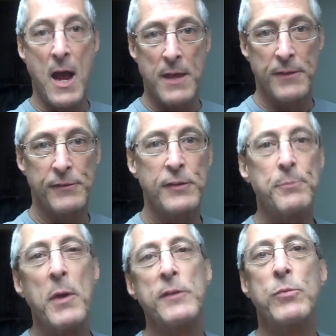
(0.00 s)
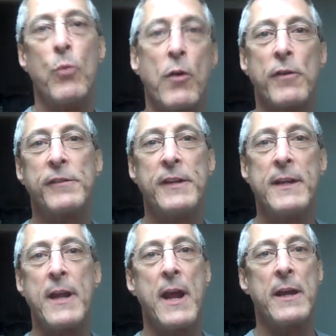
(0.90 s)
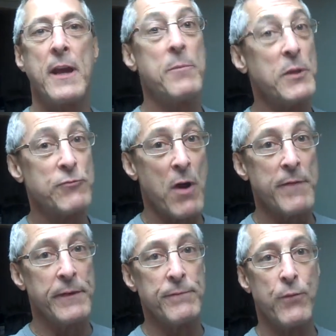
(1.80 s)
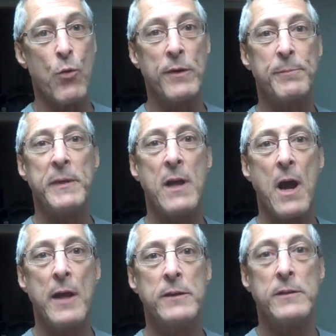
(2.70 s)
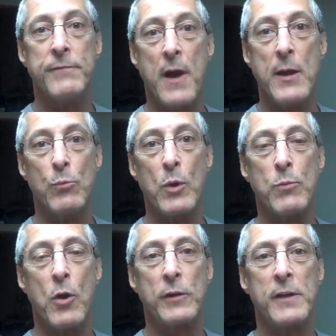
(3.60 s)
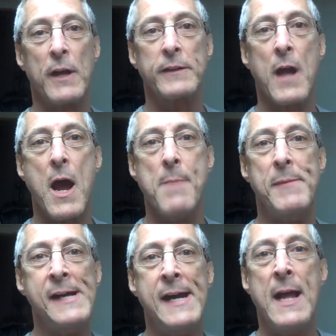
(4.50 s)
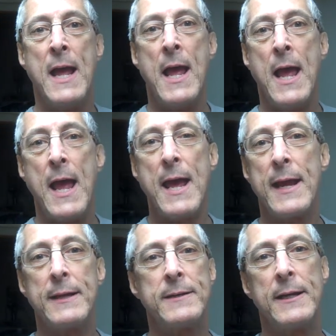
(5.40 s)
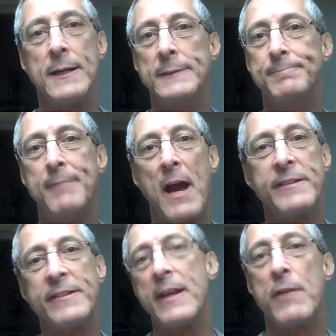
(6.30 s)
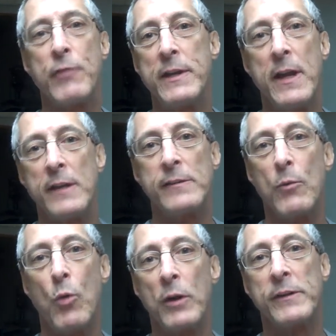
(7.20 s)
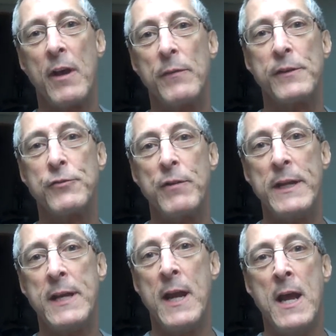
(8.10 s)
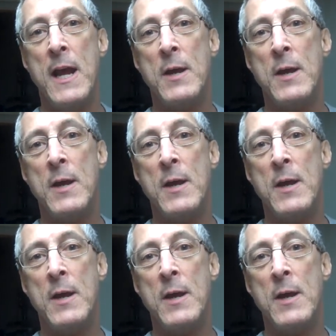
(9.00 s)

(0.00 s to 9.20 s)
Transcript: Hi, this is Buzz Waterston, and I'm the driving force behind DivineWoodwork.com. And I'd say every day as I walk down the street,